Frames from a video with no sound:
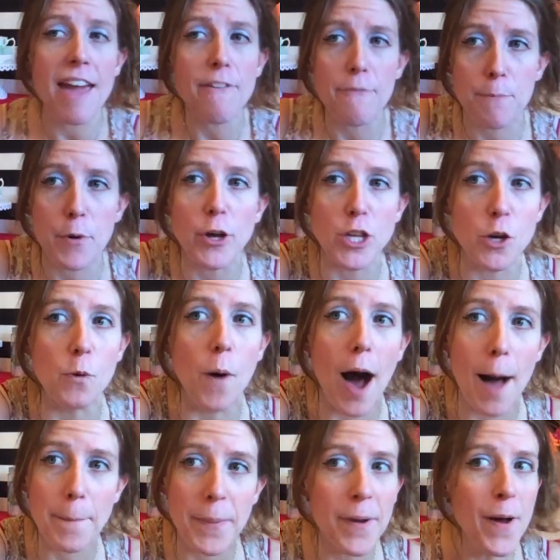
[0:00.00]
have put you
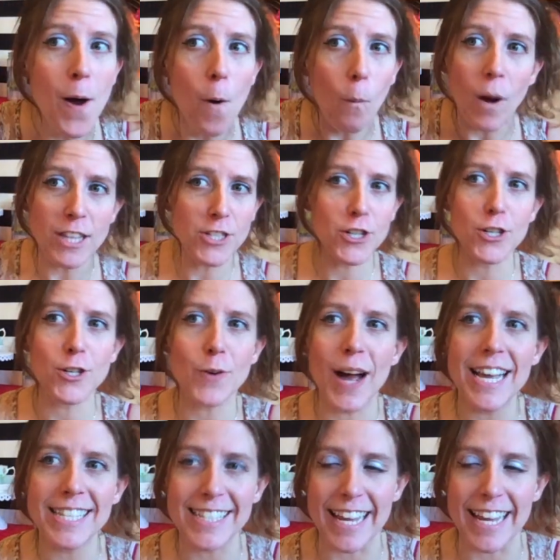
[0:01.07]
up once or twice.